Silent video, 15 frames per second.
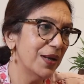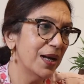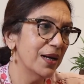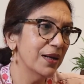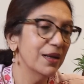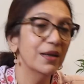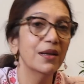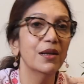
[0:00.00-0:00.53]

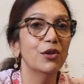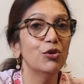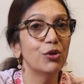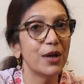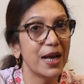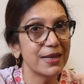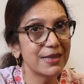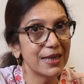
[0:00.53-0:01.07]
lung,
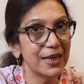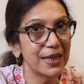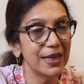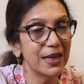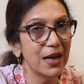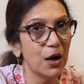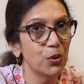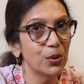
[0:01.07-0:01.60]
thoracic
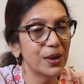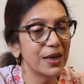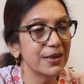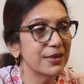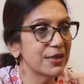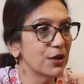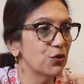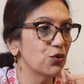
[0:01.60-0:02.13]

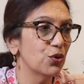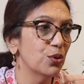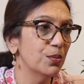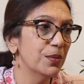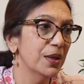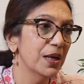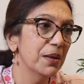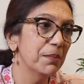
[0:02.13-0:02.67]
outlet
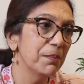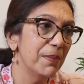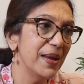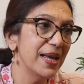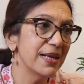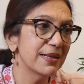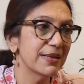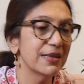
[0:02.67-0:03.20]
syndrome,
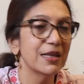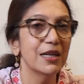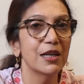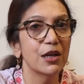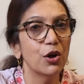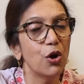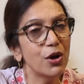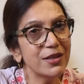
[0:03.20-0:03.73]
base,
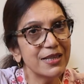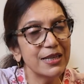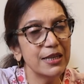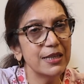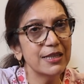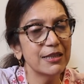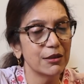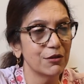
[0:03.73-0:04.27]

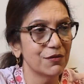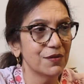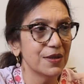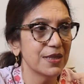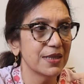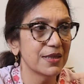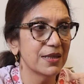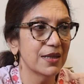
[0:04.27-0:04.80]
costal
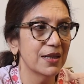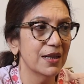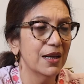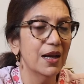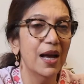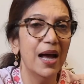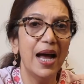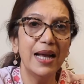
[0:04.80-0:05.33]
surface.
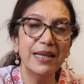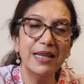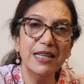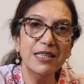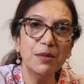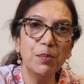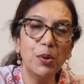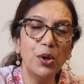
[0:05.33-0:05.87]
At
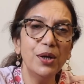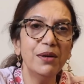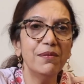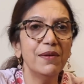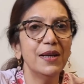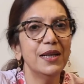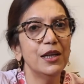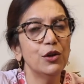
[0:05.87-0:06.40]
this point,
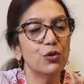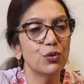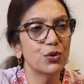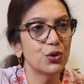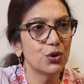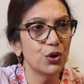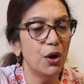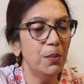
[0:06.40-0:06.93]
we need to
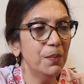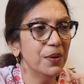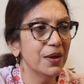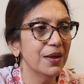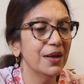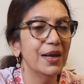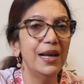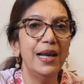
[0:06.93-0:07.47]
stop.
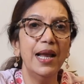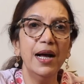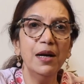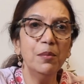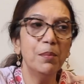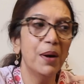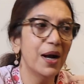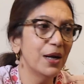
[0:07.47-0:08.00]

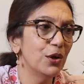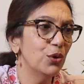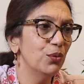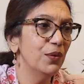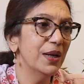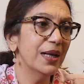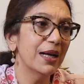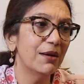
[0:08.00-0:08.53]
Lung part 2
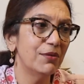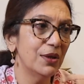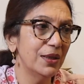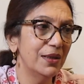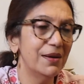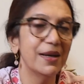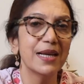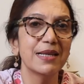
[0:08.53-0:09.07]
will cover
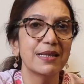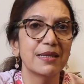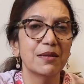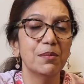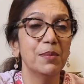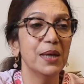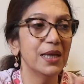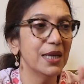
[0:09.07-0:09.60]
the rest.
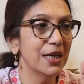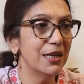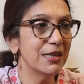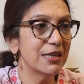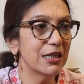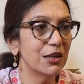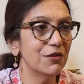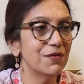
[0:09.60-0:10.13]
Medial
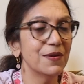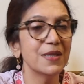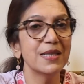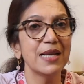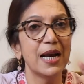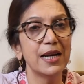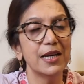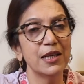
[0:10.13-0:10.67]
surface,
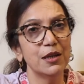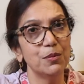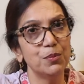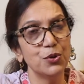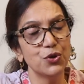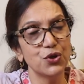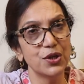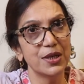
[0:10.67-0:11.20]
anterior,
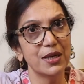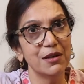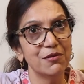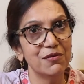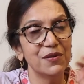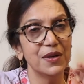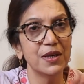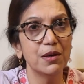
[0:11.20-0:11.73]
posterior,
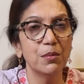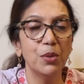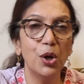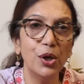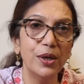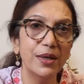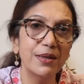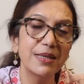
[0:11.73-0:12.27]
inferior
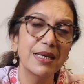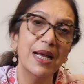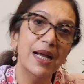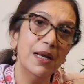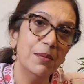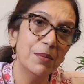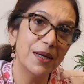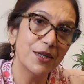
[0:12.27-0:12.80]
borders
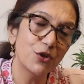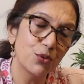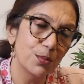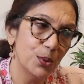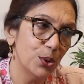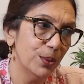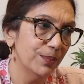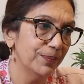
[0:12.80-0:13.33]
and much
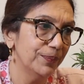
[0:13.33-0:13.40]
more.